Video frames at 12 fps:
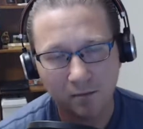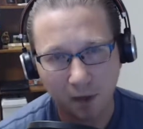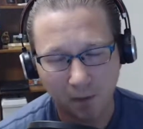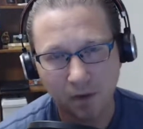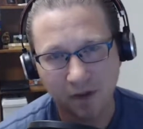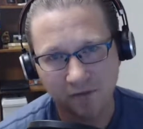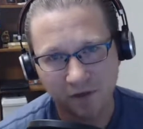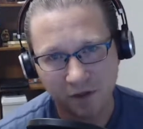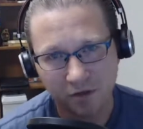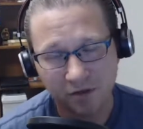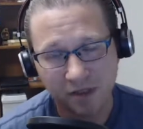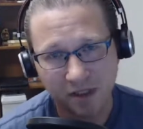public
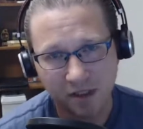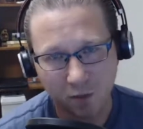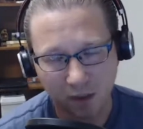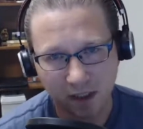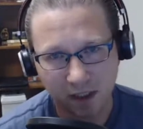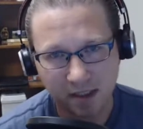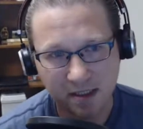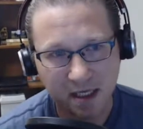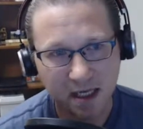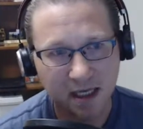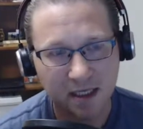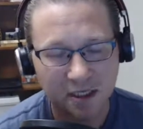officials is what it is.
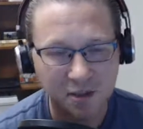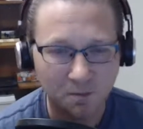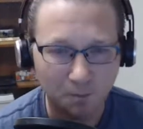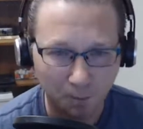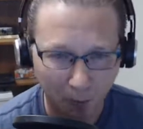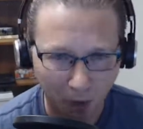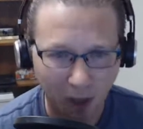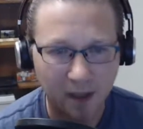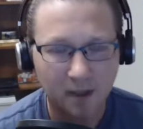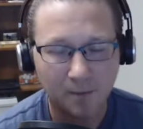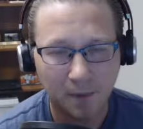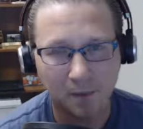It is
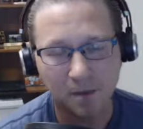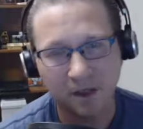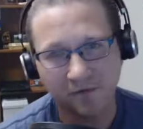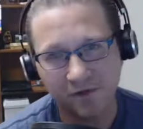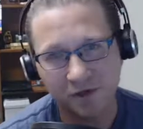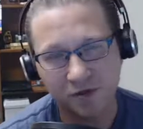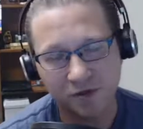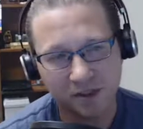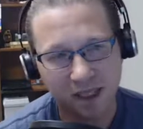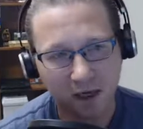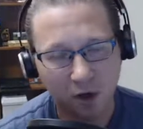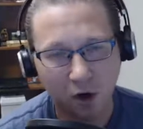bought public officials
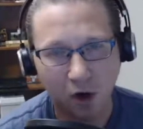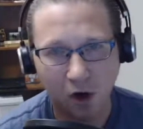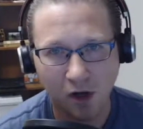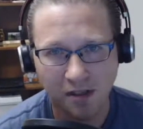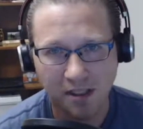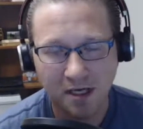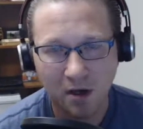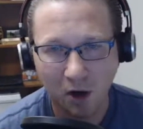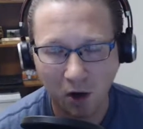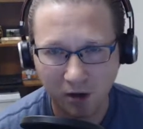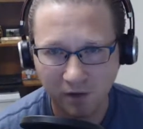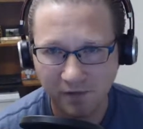that cause
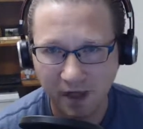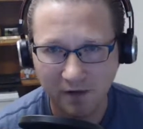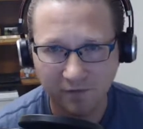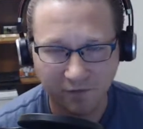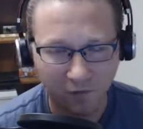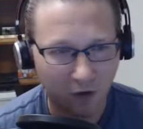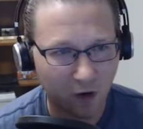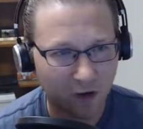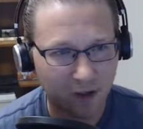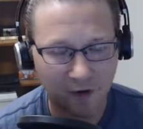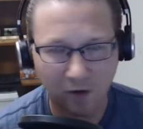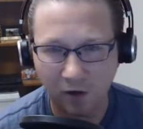all of that
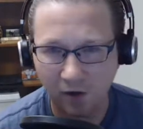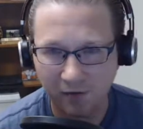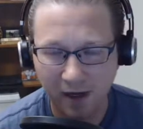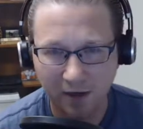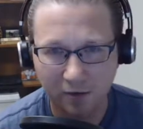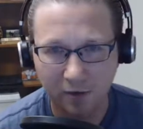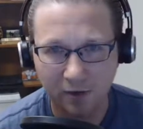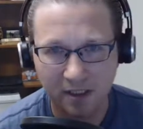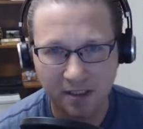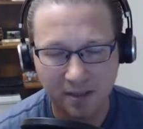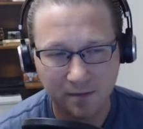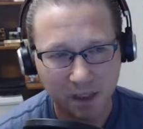fraud and all of that
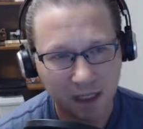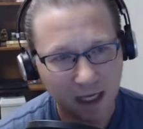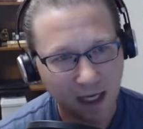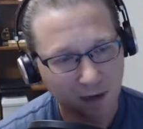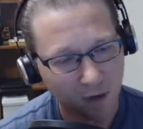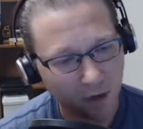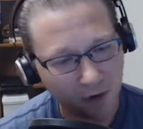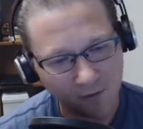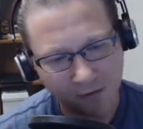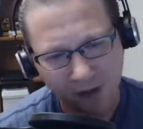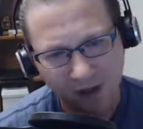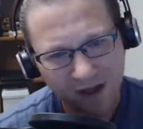cronyism and all
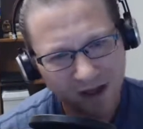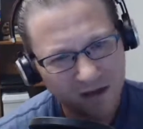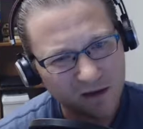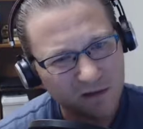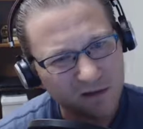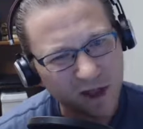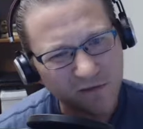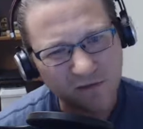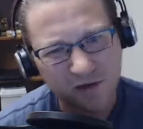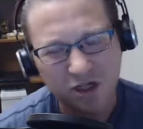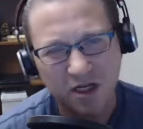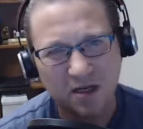of the
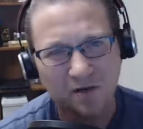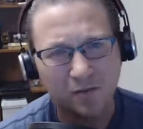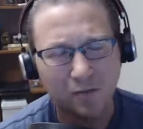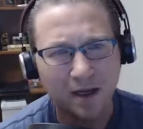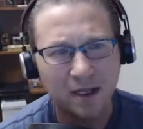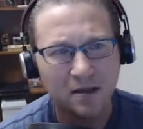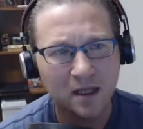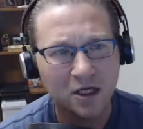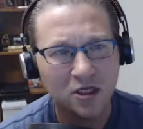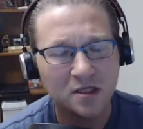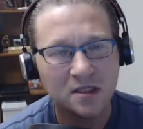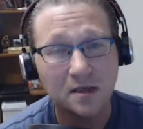leveraging of
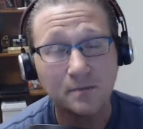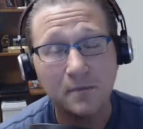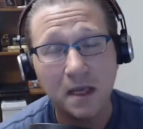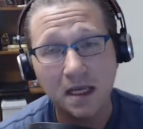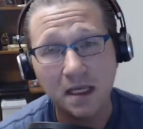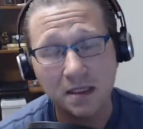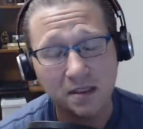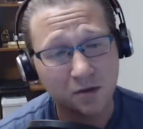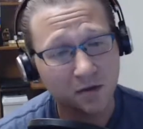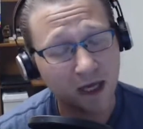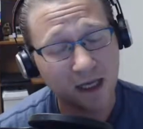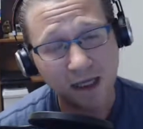regulations to make it
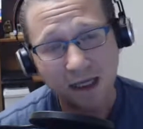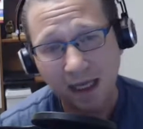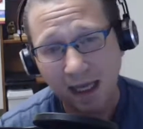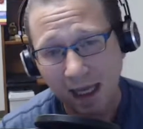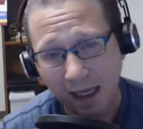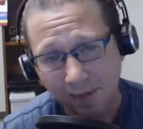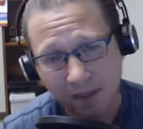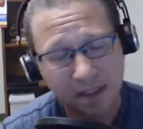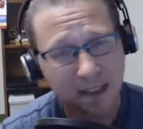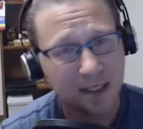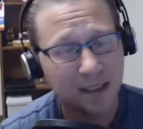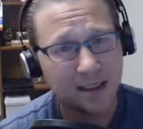so that
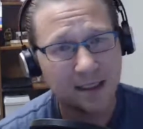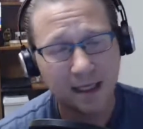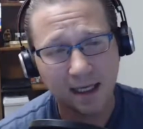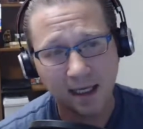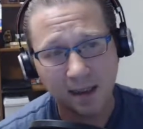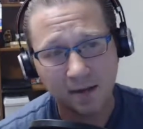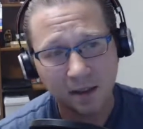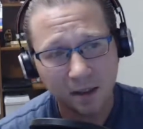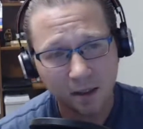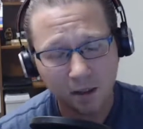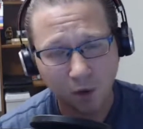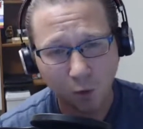Amazon and
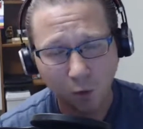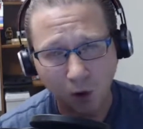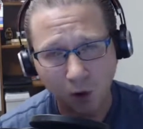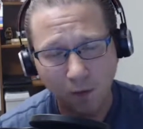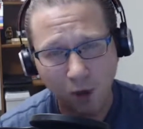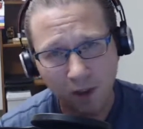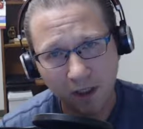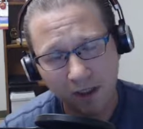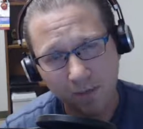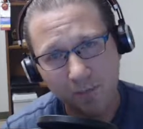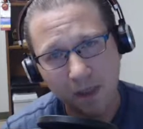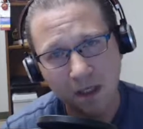Walmart and
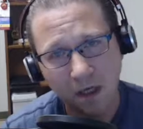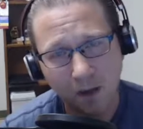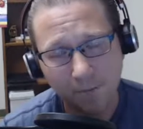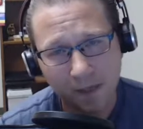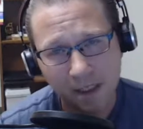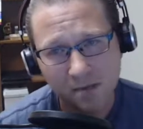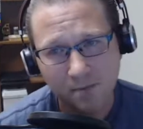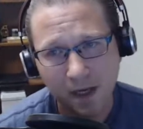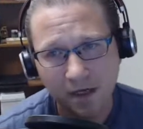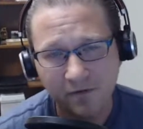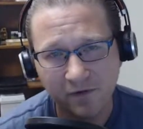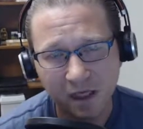the big companies
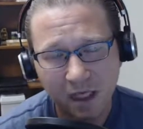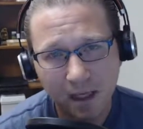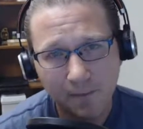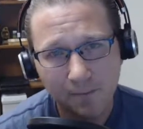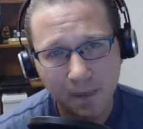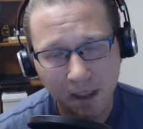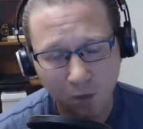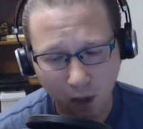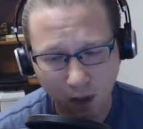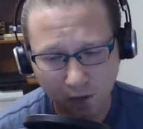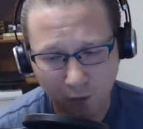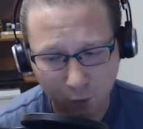benefit.
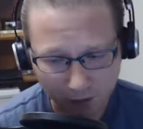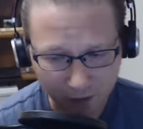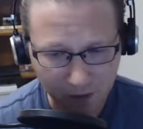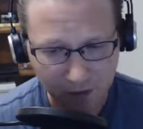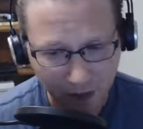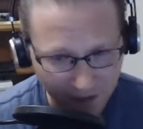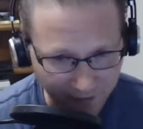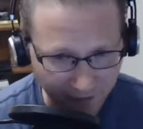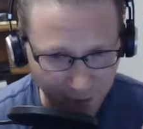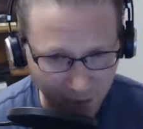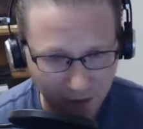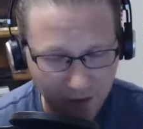Meanwhile, the real
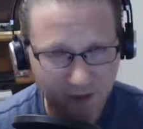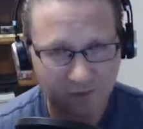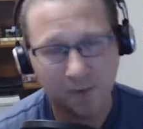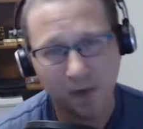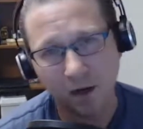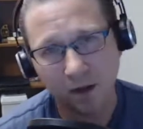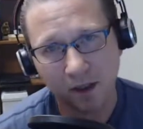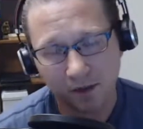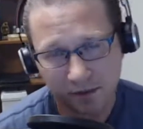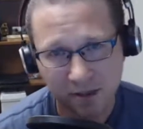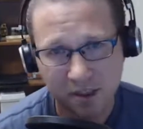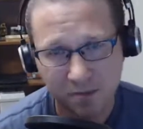lifeblood of
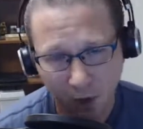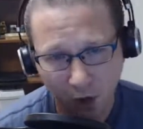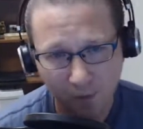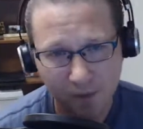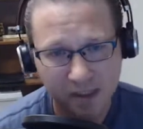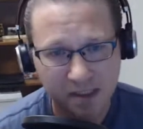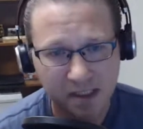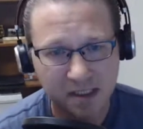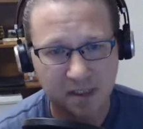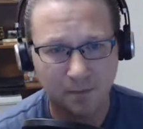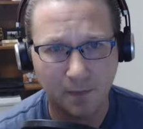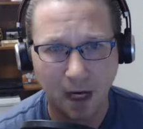America, the small
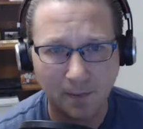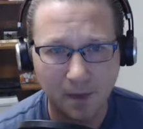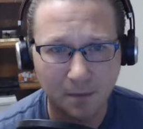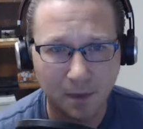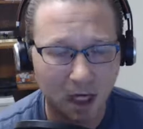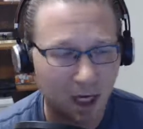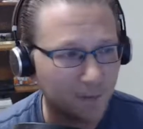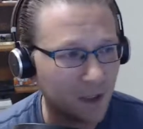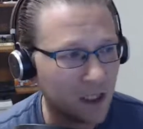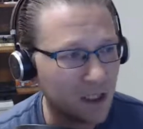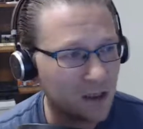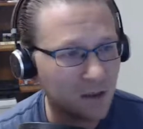business, the mom and pop,
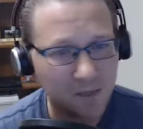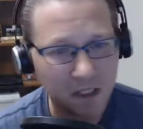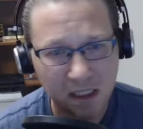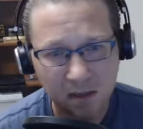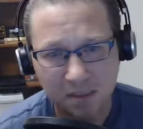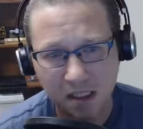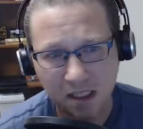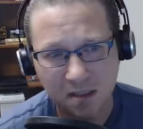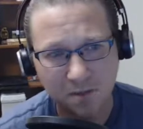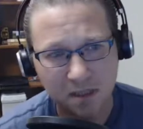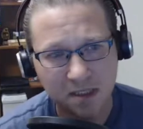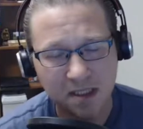the
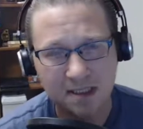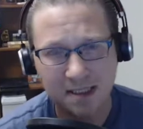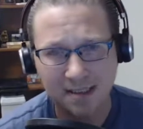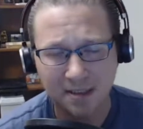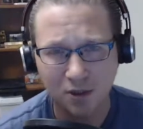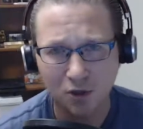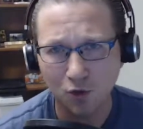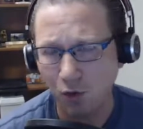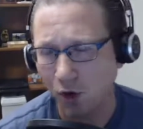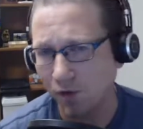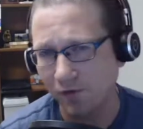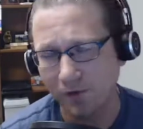medium-sized business that's going to
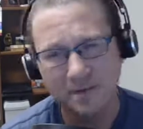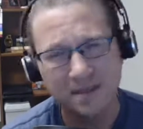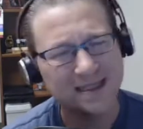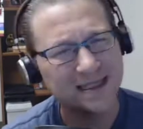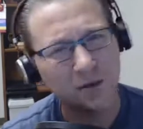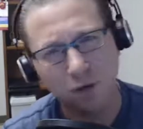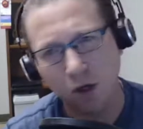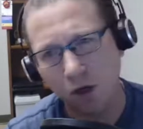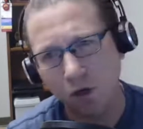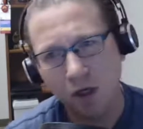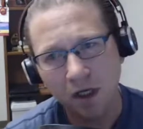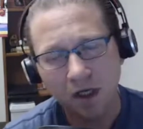grow from
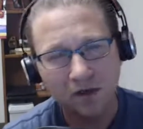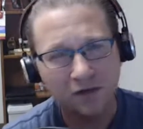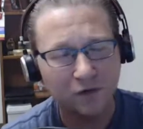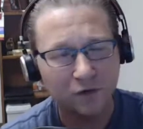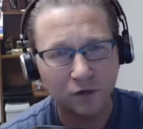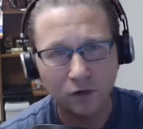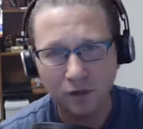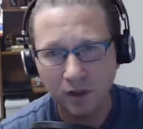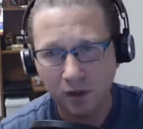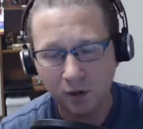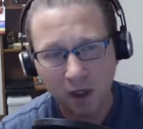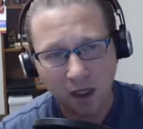zero to
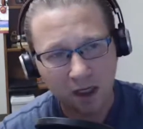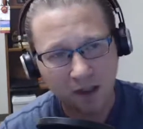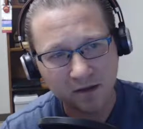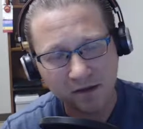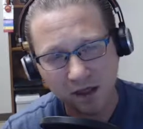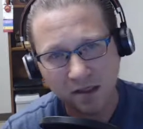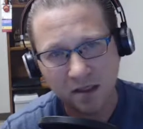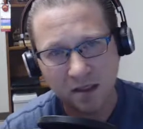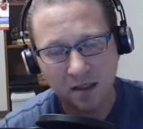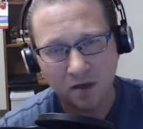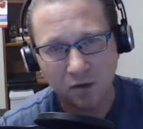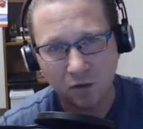a
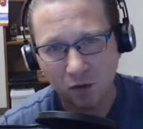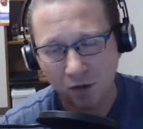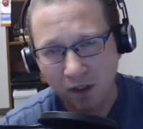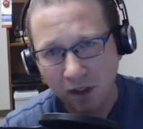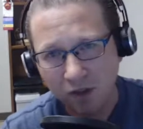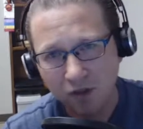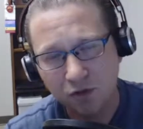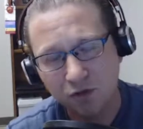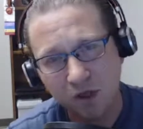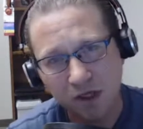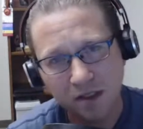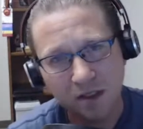dozen or 2
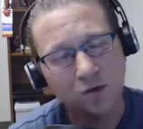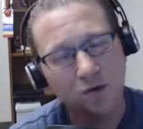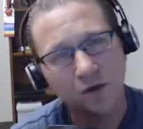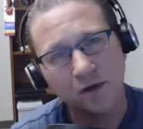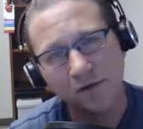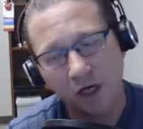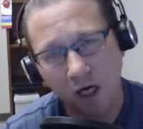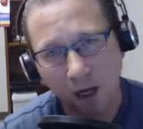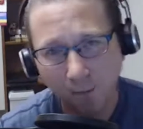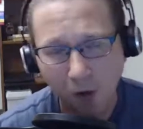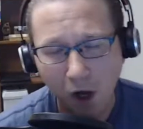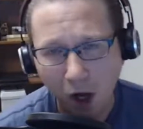dozen or even a
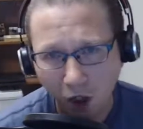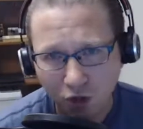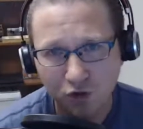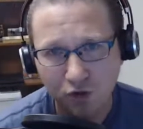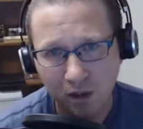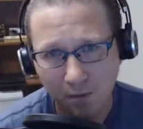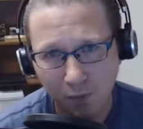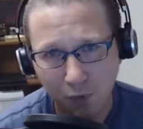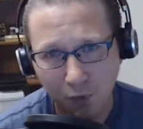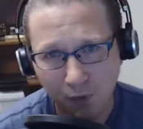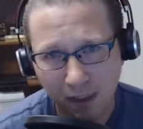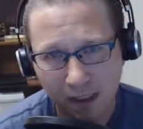couple hundred
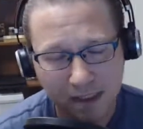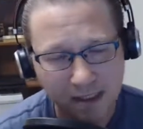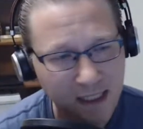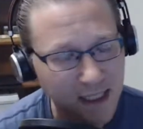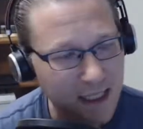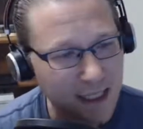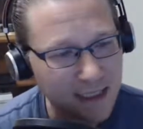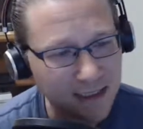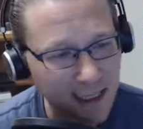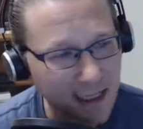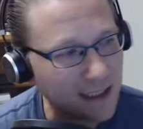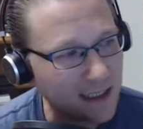employees,
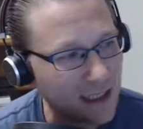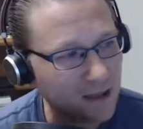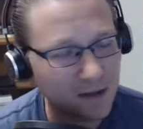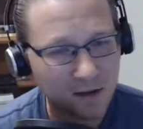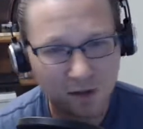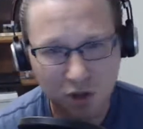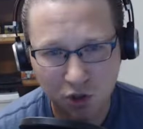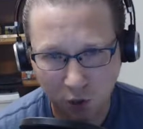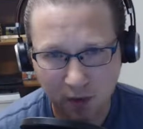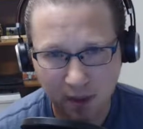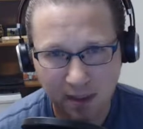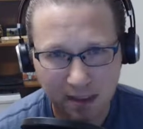they get the
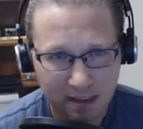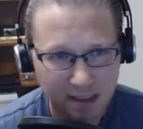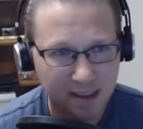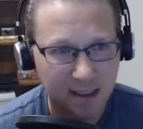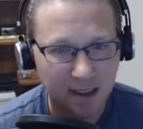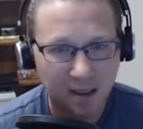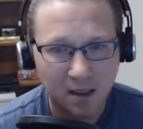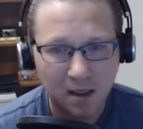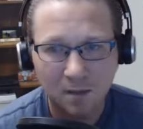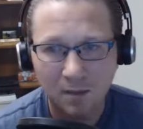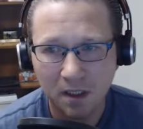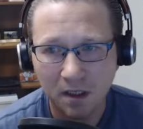short end of the stick
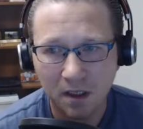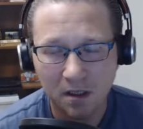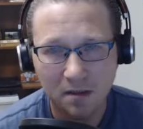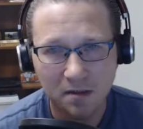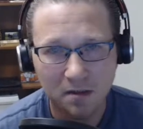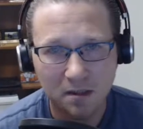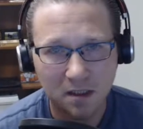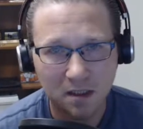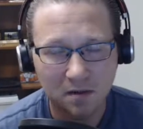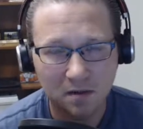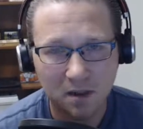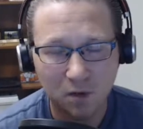because
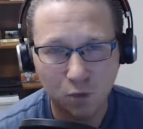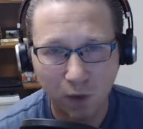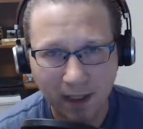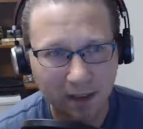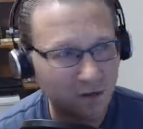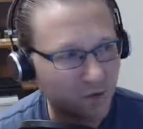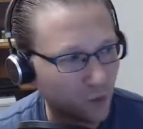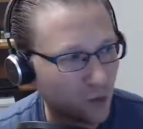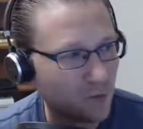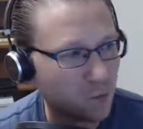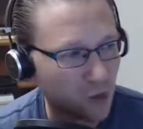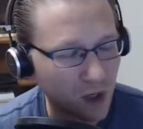the
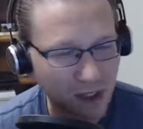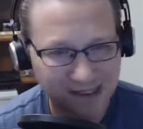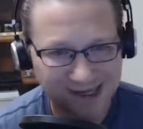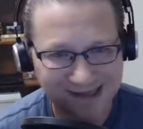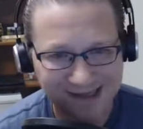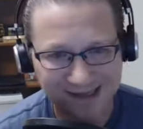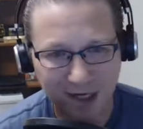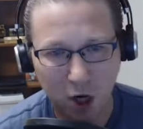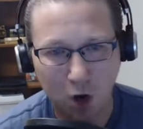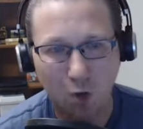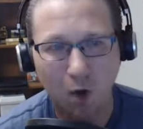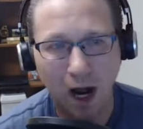regulatory process is
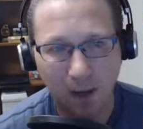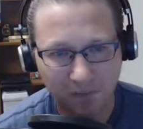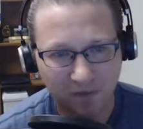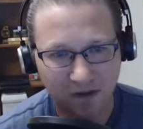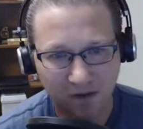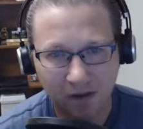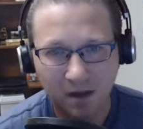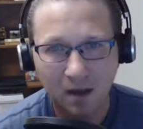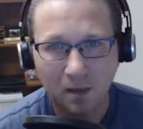co-opted